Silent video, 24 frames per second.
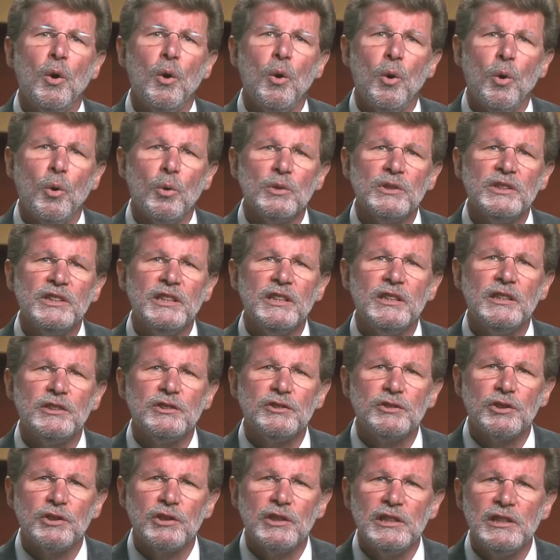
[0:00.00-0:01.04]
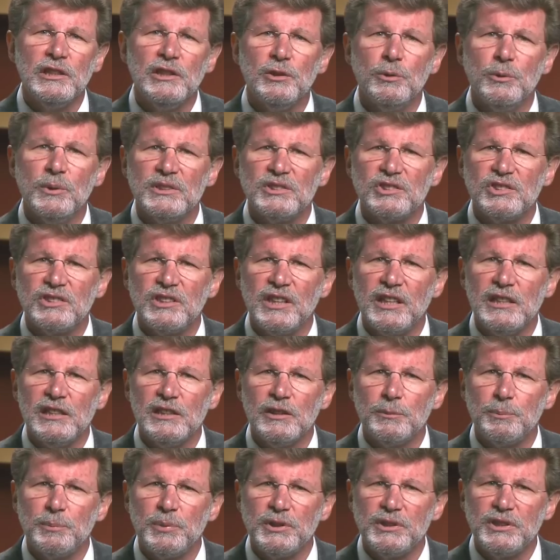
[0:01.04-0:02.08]
Only an attorney who has studied
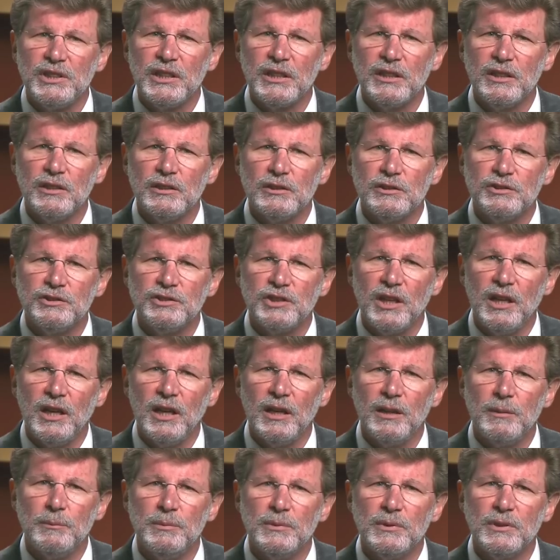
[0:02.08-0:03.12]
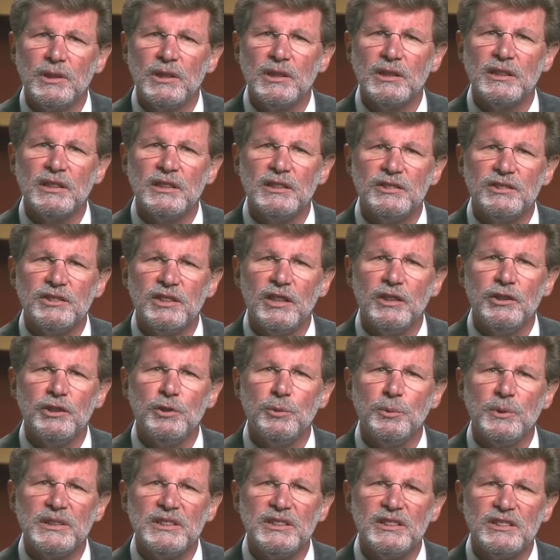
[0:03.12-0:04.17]
a particular job can tell you
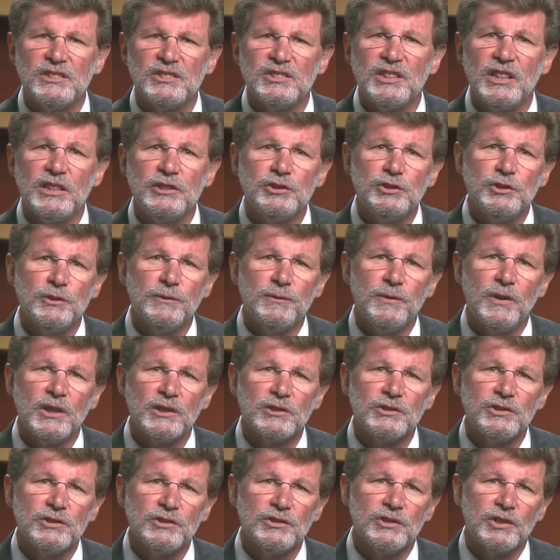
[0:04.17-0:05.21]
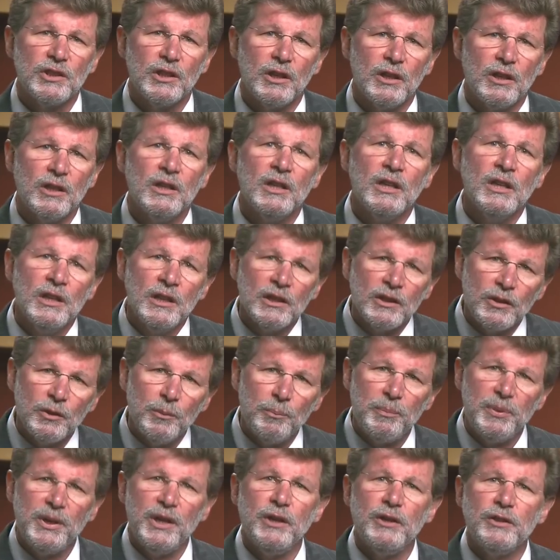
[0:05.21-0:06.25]
what the essential functions are
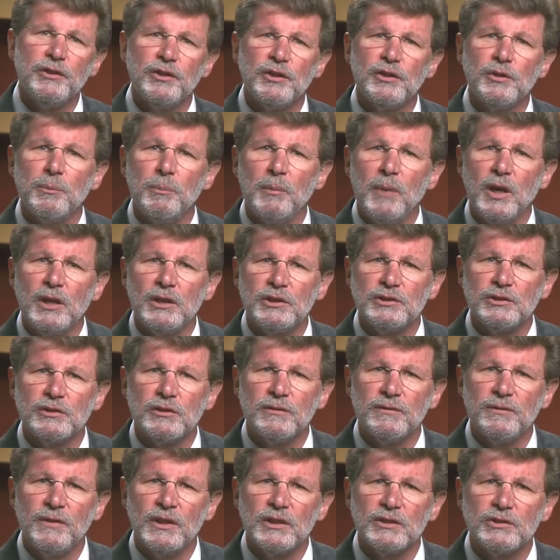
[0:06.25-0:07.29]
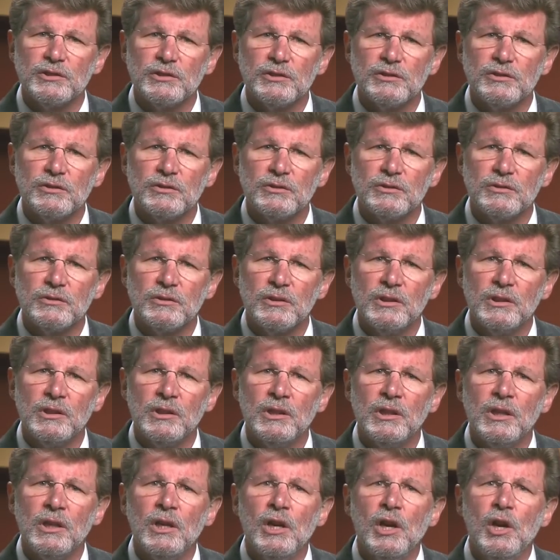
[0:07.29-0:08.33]
compared to the marginal functions.
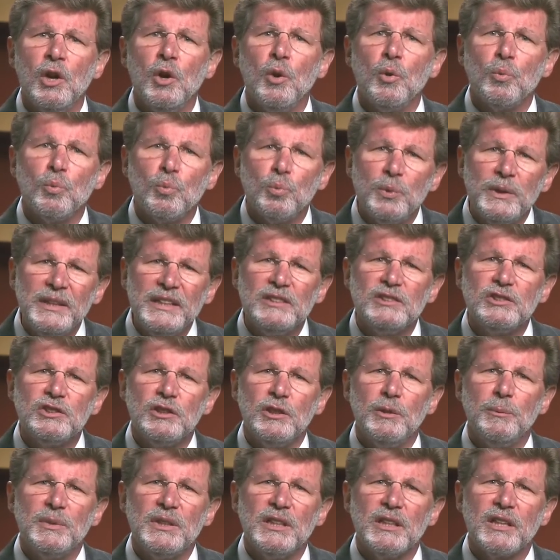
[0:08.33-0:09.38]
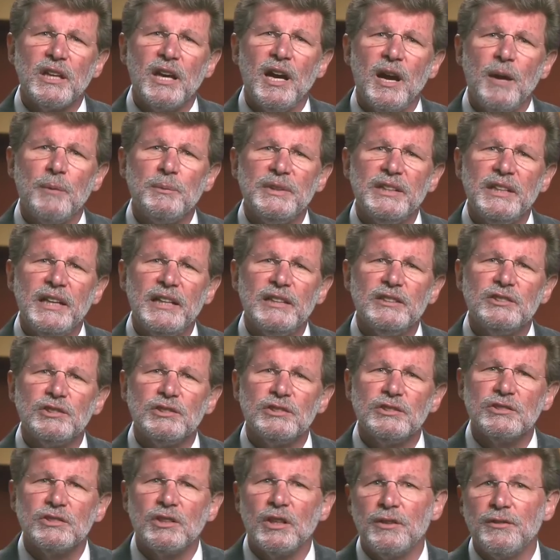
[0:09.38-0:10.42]
Reasonable
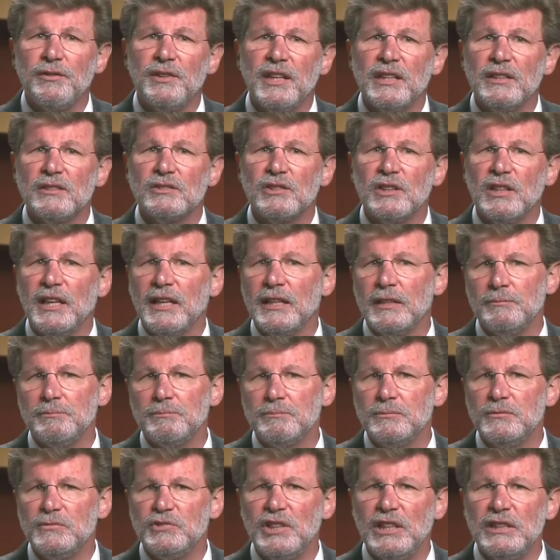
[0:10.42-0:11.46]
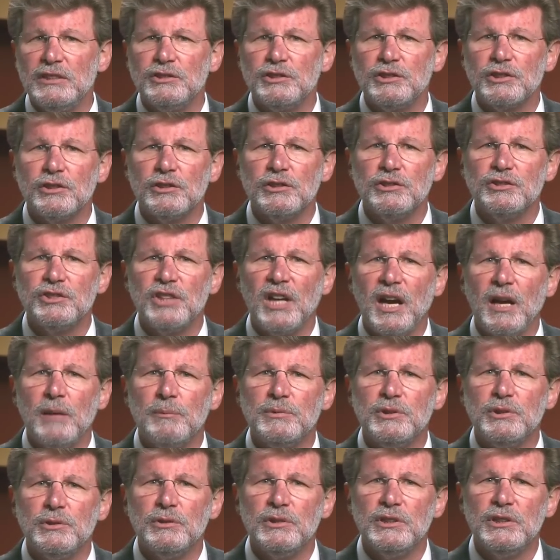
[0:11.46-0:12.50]
accommodations are things like changing your job
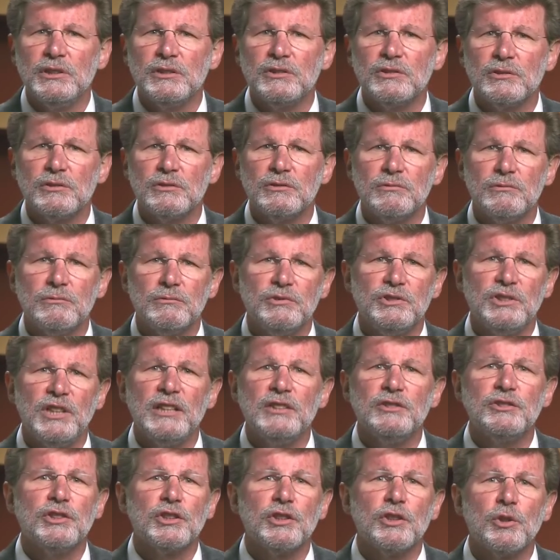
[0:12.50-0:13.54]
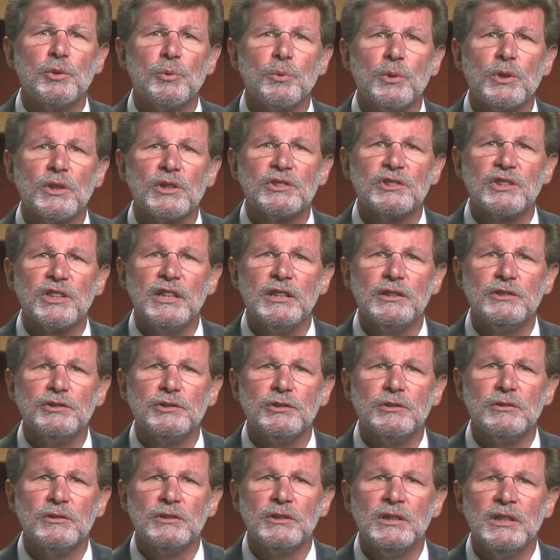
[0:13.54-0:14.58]
duties, changing your work
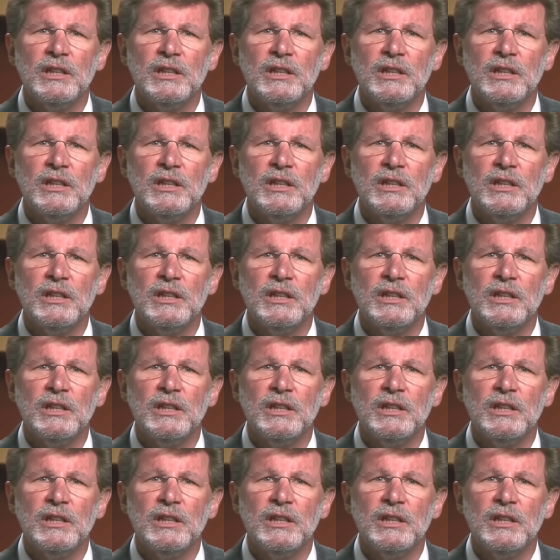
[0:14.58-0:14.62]
schedule,